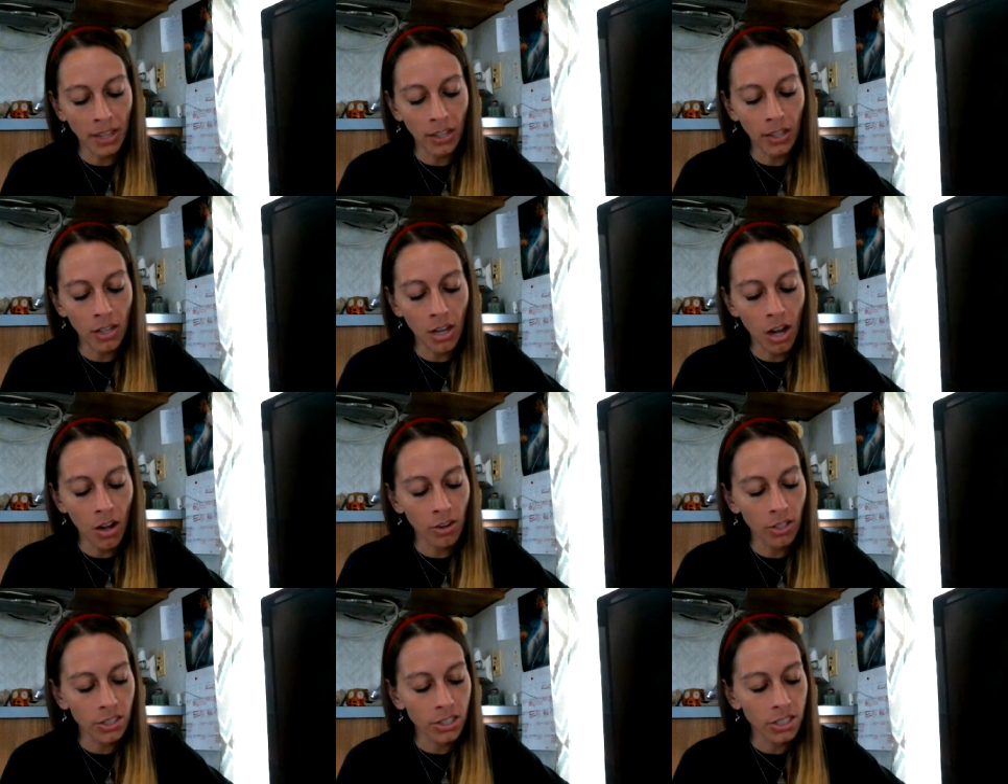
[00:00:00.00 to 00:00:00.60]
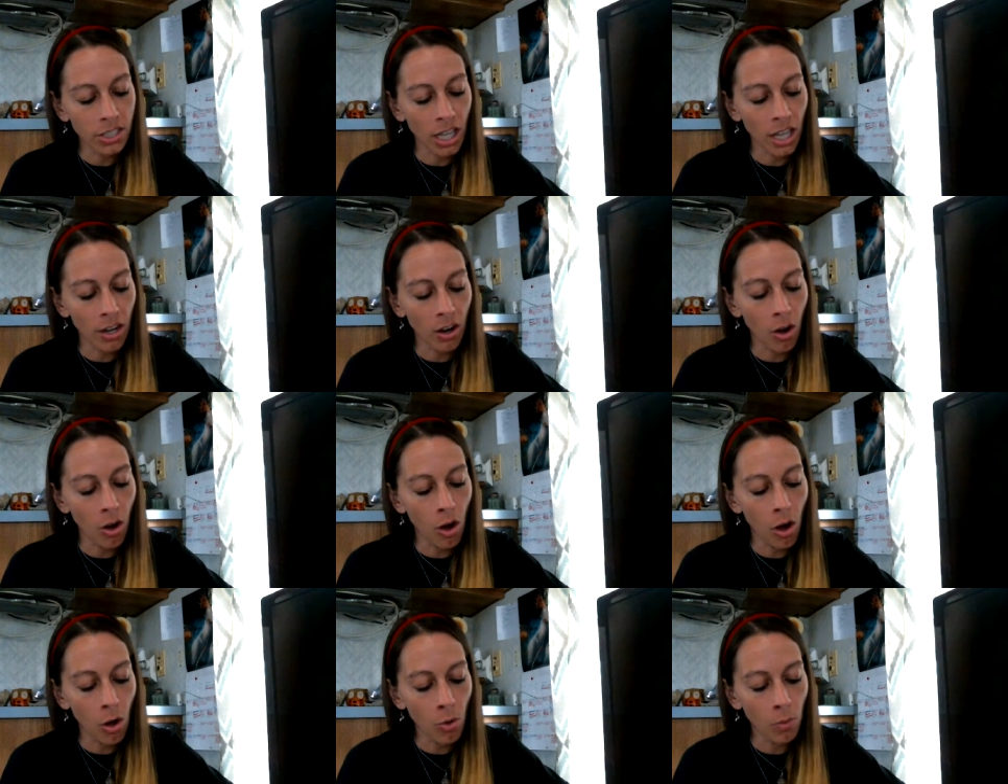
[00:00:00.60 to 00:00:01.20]
the knowledge that
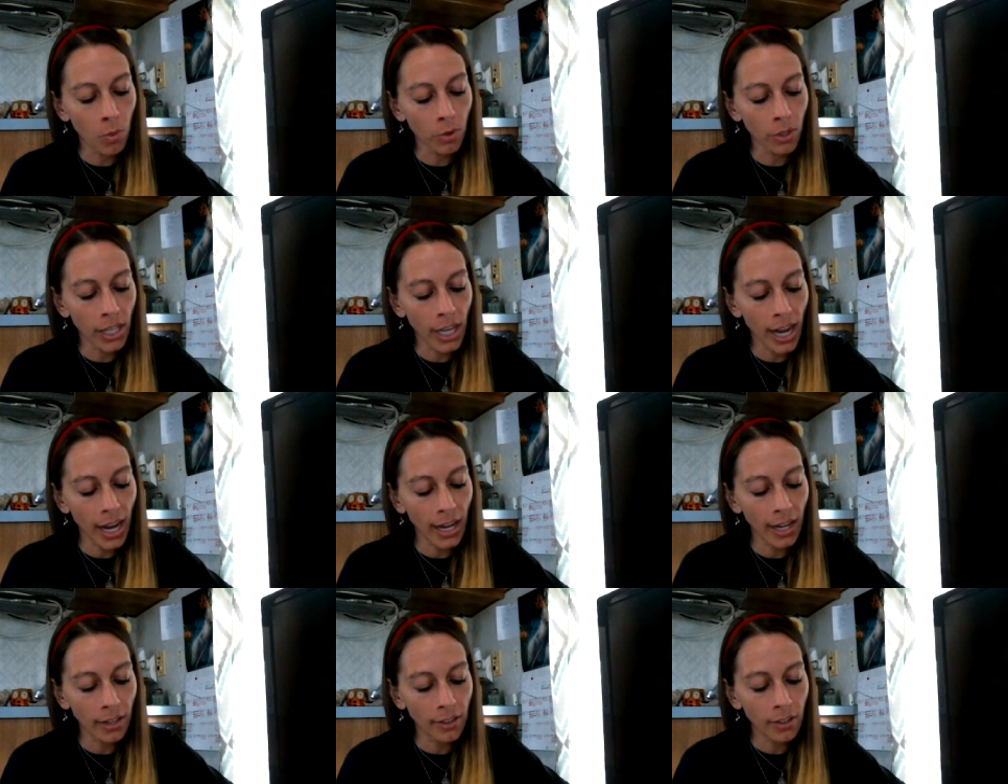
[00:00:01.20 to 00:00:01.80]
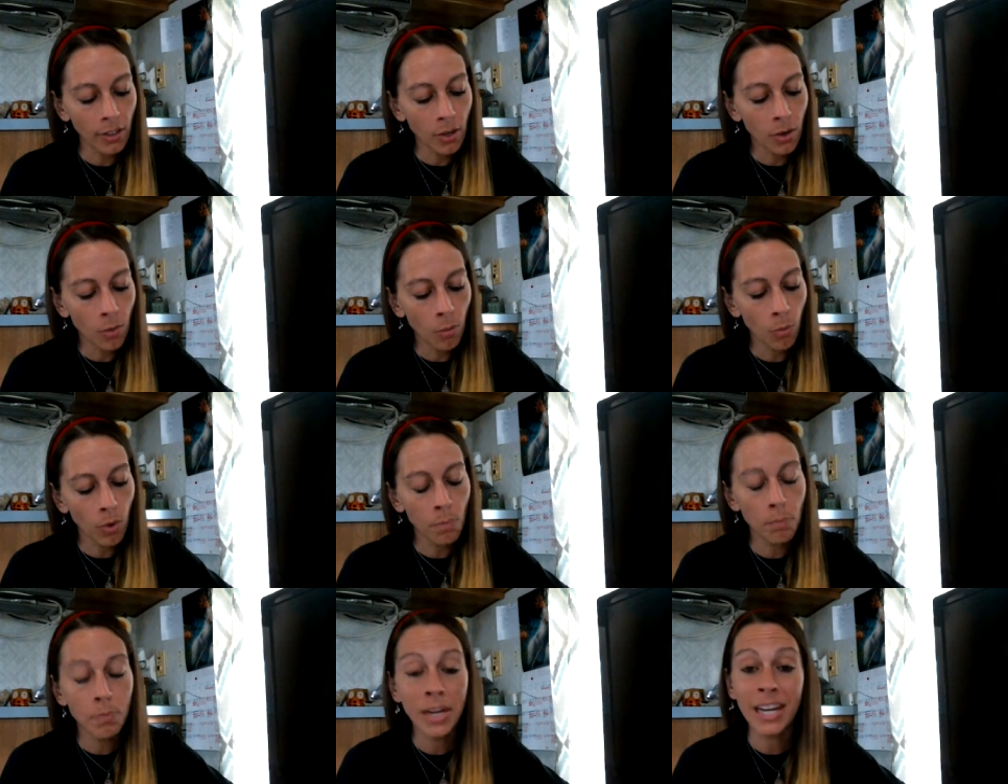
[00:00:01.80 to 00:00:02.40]
all will gain
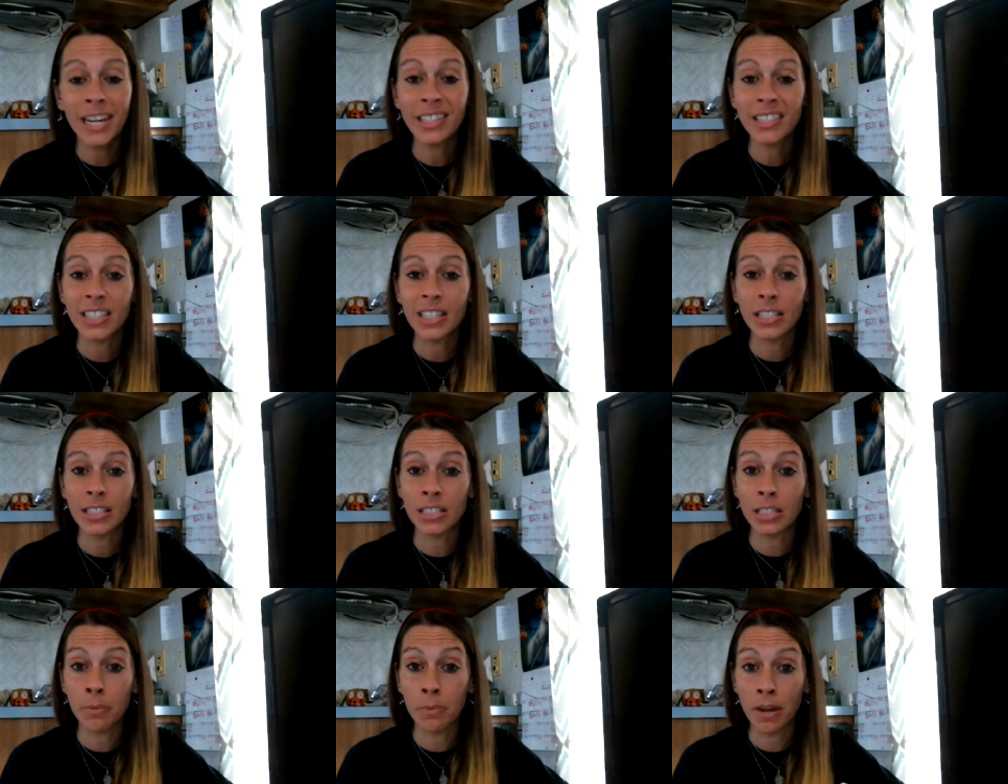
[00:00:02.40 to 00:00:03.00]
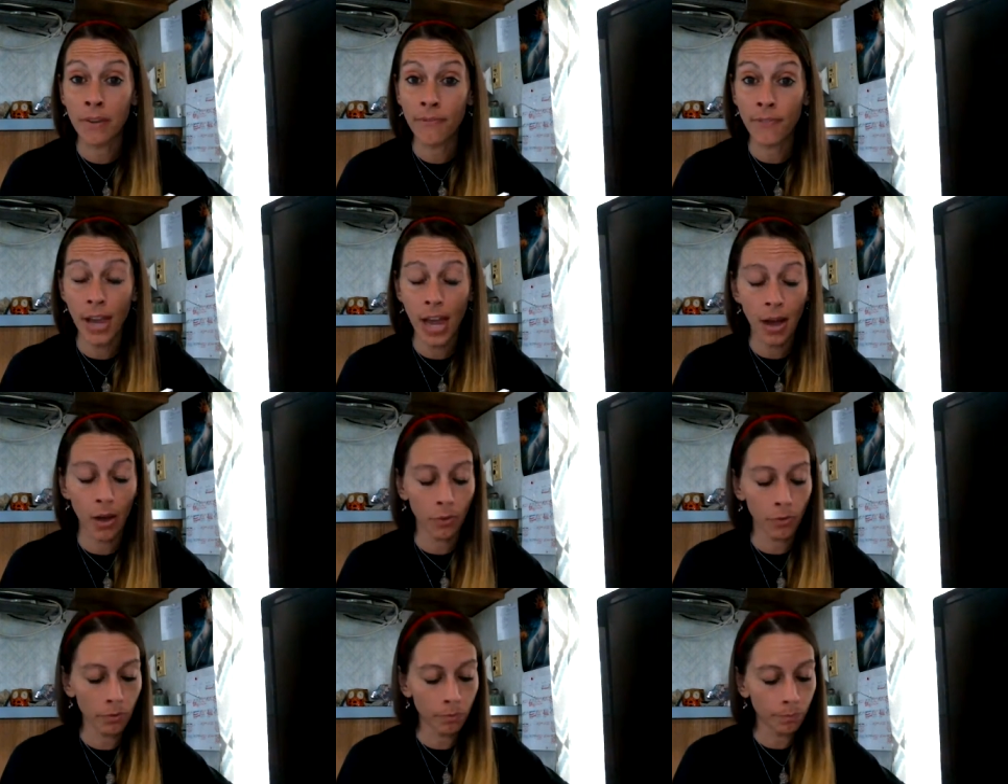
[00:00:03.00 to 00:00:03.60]
when peace is to be
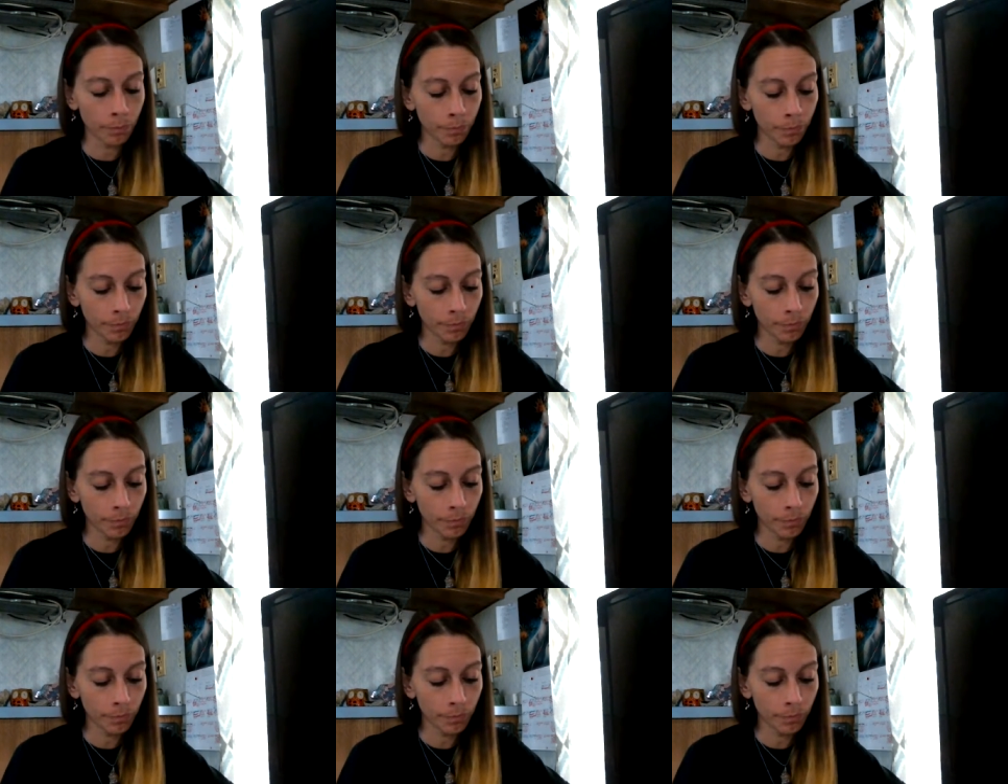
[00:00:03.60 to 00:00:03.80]
found.